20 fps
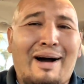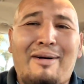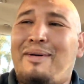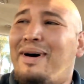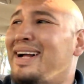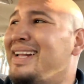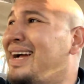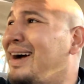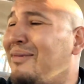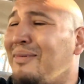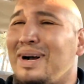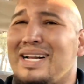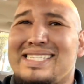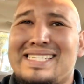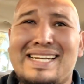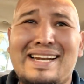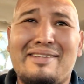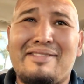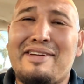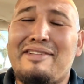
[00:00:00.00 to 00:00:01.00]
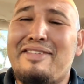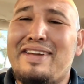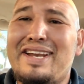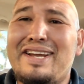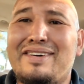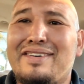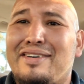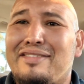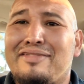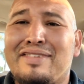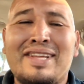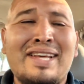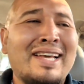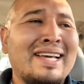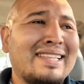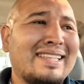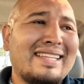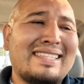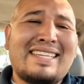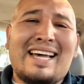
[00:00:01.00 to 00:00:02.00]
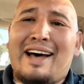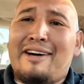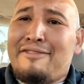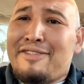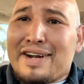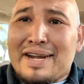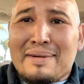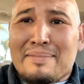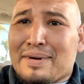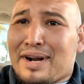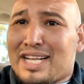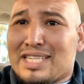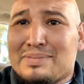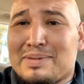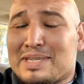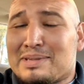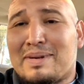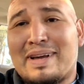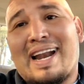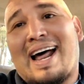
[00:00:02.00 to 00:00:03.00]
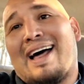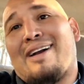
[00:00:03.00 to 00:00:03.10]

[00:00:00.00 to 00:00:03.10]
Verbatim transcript: I, I watch in every video of the top fucking prospects, man.